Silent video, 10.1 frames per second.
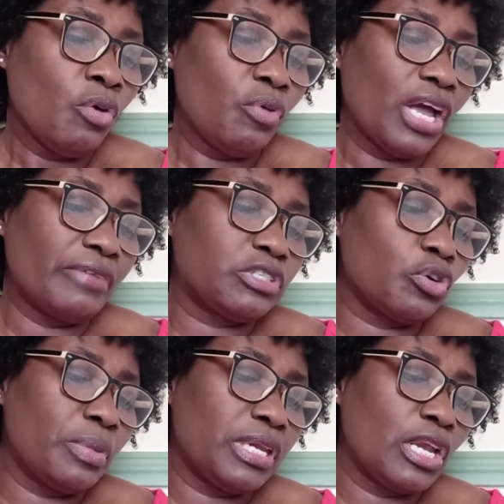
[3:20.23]
We have
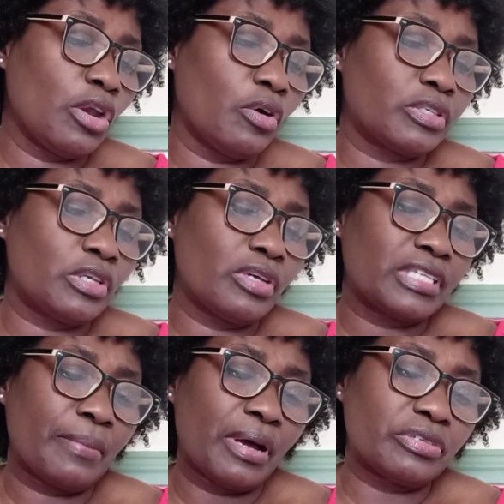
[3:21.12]
so many laws
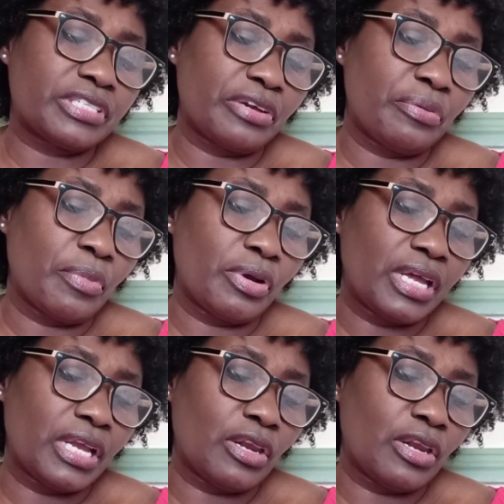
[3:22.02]
about ceremony,